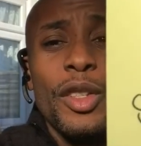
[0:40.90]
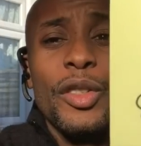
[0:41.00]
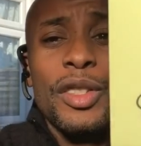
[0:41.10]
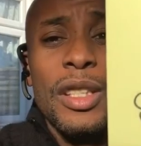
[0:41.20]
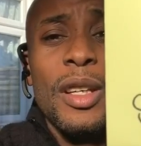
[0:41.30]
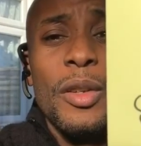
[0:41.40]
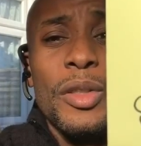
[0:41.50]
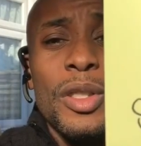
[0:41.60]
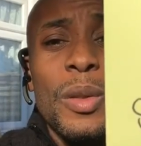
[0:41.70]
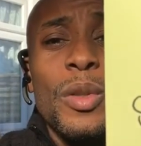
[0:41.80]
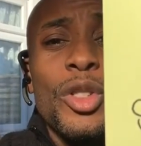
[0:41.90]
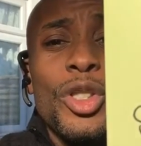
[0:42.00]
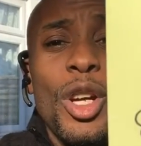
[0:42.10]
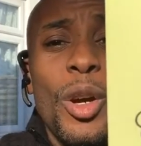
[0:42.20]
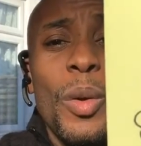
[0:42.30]
You'll see those two,
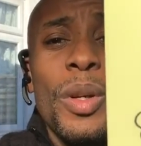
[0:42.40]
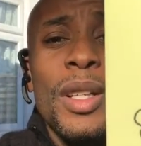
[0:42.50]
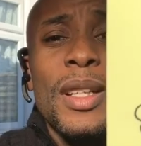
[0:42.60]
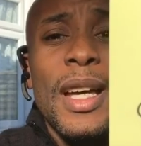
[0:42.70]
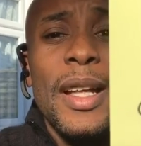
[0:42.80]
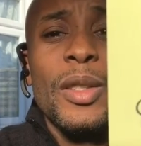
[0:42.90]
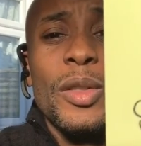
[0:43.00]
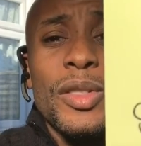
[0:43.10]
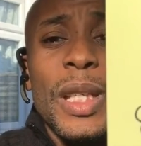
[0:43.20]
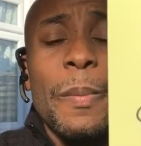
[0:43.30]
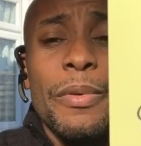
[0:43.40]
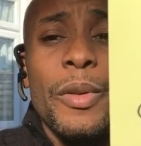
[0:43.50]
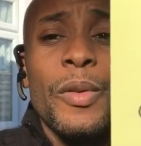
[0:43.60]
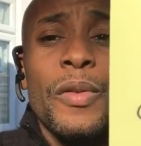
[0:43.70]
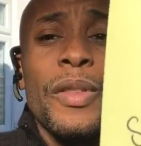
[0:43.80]
show and you'll see
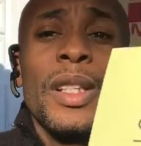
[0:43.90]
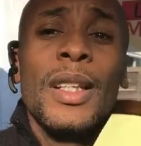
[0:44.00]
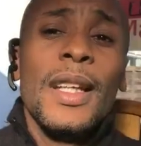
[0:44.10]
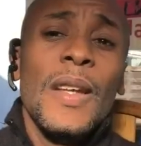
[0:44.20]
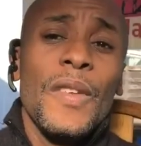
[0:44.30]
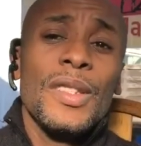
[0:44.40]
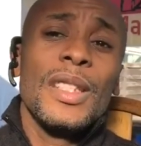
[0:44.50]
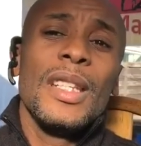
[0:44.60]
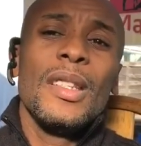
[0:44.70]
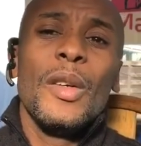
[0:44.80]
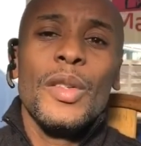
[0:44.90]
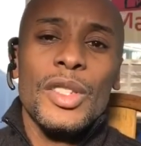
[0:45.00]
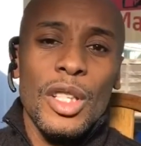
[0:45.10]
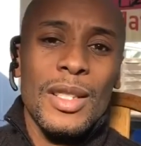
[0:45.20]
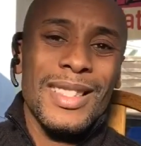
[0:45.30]
prove. If you see those,
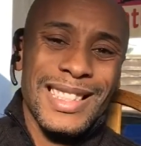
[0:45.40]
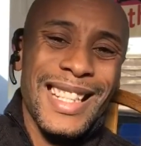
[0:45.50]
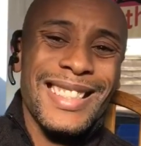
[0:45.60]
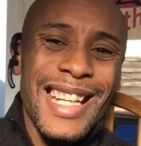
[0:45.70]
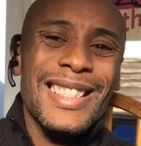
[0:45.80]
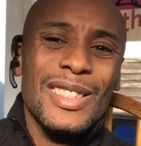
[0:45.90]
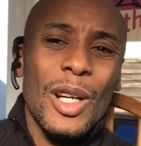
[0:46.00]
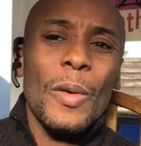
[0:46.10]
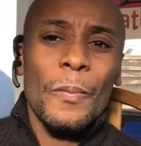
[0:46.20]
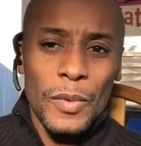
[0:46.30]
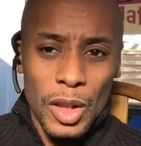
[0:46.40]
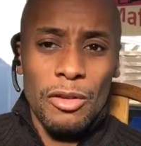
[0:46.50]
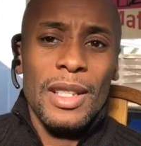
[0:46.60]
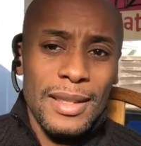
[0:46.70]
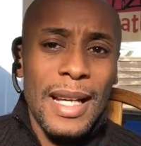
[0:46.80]
you tend to know you're
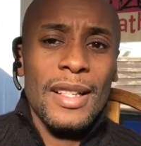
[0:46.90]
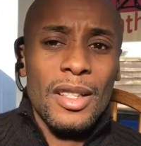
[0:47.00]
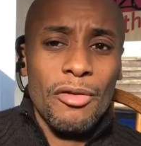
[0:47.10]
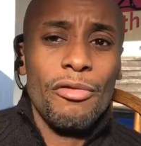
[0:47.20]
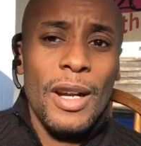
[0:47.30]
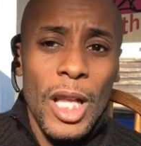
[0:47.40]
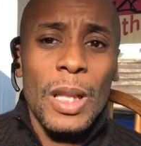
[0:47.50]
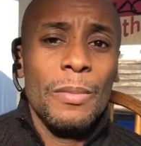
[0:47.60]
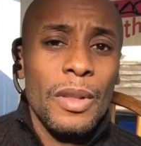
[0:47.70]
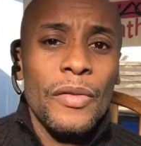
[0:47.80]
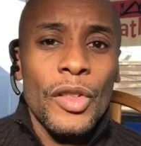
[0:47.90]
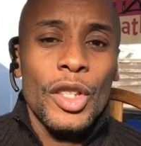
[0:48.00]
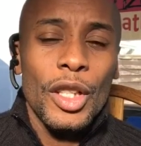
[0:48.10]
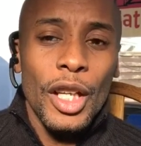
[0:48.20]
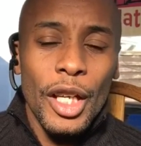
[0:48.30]
in that realm of
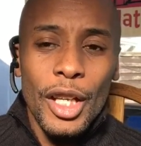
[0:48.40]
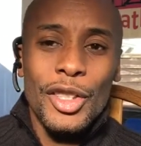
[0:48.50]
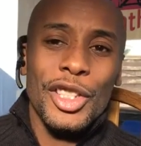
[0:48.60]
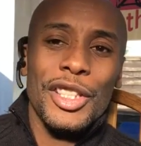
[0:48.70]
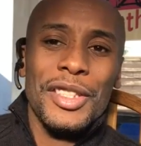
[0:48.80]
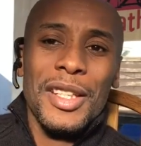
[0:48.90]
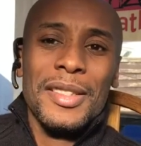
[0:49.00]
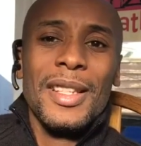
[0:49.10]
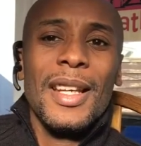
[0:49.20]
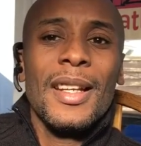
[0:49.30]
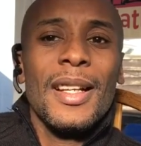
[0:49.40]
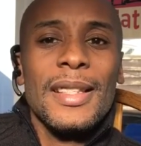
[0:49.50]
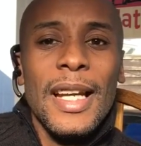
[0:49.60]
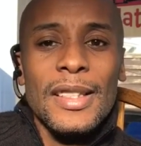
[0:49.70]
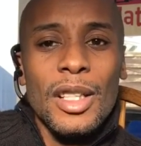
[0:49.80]
GCSE
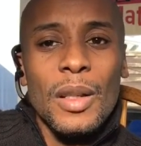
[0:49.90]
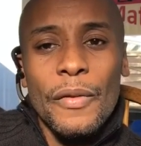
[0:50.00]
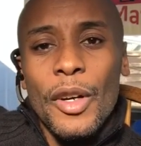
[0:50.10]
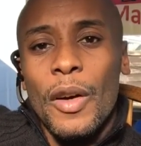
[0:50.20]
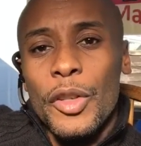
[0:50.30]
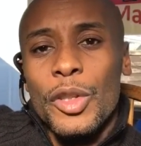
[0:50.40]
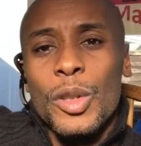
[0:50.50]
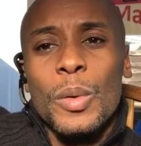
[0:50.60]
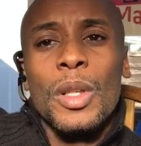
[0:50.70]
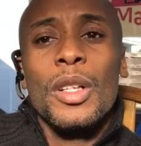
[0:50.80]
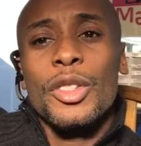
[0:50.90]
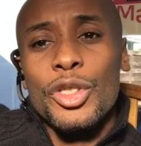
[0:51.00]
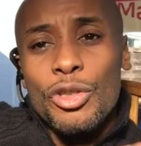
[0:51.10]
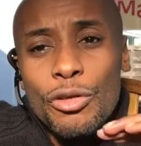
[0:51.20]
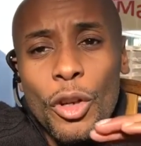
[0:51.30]
that is going to involve you to
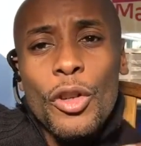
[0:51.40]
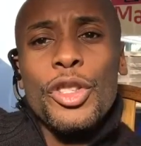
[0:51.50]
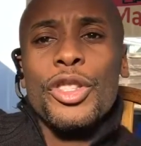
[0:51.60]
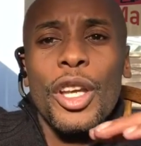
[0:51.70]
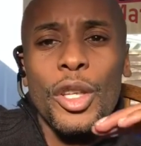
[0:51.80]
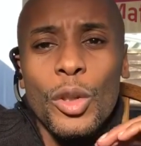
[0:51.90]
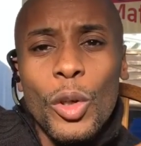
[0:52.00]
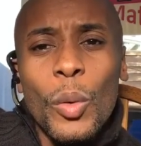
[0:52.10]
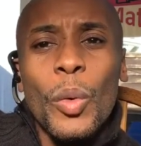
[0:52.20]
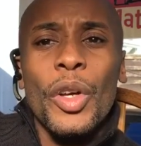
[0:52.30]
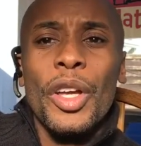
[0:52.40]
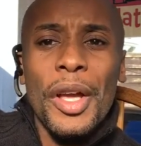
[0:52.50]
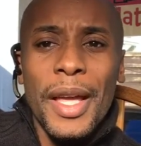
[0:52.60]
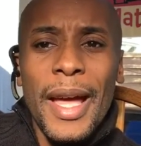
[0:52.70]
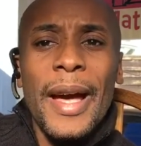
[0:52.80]
structure your
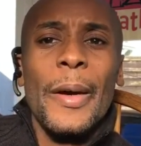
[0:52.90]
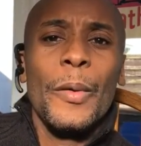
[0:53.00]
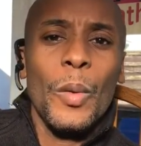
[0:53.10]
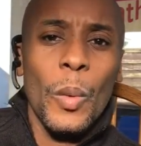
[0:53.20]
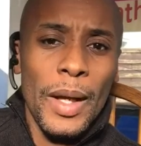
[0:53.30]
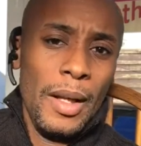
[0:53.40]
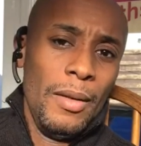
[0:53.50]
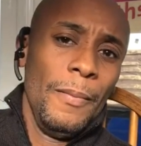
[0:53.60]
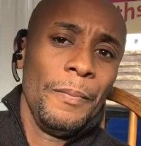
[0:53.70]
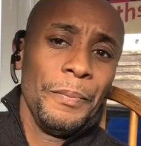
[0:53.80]
work out well